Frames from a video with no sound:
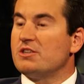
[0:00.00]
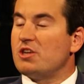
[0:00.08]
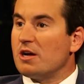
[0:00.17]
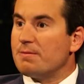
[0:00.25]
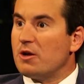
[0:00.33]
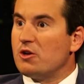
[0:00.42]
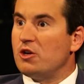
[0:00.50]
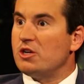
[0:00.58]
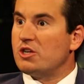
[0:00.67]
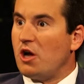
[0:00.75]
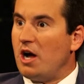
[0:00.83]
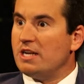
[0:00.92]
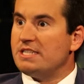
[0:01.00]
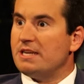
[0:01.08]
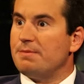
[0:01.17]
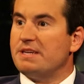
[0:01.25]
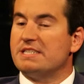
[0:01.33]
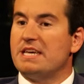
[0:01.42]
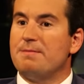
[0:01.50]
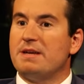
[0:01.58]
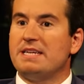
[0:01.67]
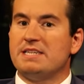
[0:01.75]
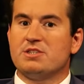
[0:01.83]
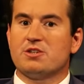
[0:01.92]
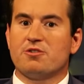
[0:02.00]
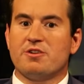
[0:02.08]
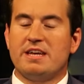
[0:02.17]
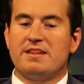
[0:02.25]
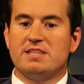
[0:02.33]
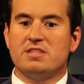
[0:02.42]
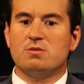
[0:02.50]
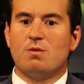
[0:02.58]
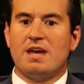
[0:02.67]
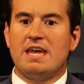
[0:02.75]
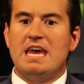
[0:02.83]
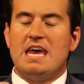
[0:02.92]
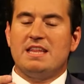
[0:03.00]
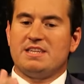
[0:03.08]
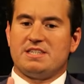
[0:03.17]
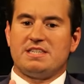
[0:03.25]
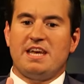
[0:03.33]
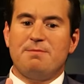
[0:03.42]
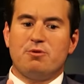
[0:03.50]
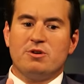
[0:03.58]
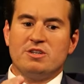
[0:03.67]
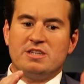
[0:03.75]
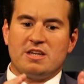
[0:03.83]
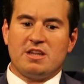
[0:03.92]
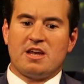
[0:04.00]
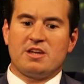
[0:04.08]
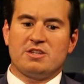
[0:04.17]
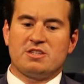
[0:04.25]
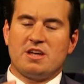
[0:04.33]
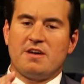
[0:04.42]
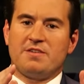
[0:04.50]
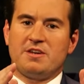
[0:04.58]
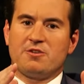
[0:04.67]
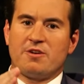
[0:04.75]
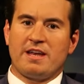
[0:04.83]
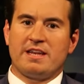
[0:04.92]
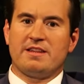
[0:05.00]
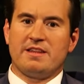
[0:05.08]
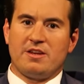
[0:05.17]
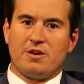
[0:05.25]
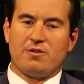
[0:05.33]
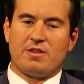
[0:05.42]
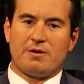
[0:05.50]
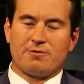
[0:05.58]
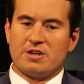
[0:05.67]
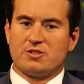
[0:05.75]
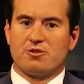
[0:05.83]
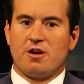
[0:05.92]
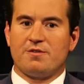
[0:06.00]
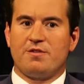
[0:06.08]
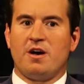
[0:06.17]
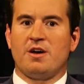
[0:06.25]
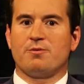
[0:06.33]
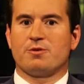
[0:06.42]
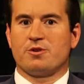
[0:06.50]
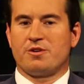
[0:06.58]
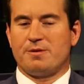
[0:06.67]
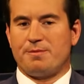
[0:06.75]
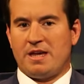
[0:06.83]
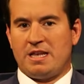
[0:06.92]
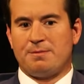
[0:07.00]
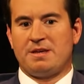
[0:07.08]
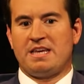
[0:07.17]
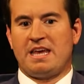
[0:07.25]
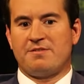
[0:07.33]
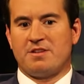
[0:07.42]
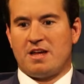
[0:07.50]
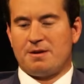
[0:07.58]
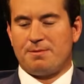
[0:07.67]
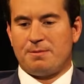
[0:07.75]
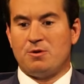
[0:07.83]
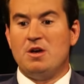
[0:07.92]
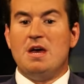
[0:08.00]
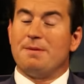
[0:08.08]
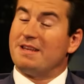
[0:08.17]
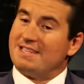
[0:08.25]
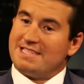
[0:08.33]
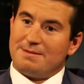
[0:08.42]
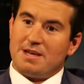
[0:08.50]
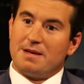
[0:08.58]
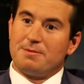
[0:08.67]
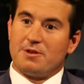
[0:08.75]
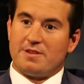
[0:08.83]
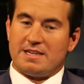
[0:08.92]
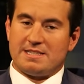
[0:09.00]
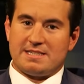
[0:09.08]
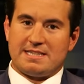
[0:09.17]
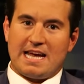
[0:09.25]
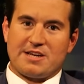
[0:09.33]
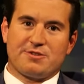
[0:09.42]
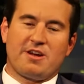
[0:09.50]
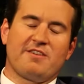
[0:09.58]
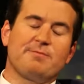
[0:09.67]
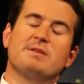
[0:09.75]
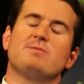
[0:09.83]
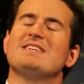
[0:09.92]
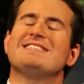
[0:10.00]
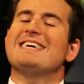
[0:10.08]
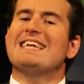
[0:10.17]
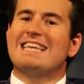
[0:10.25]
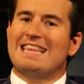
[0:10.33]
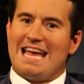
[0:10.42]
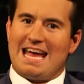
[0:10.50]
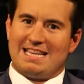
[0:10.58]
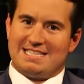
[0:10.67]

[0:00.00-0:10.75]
Yeah. Talk about good content, because him and I disagree. And this is why, listen, Dave Portnoy did a lot of good stuff. He created, you know, that restaurant fund where during the pandemic he gave a lot of people. But at the same time, you know, that is a tax write-off. But let's not get into that.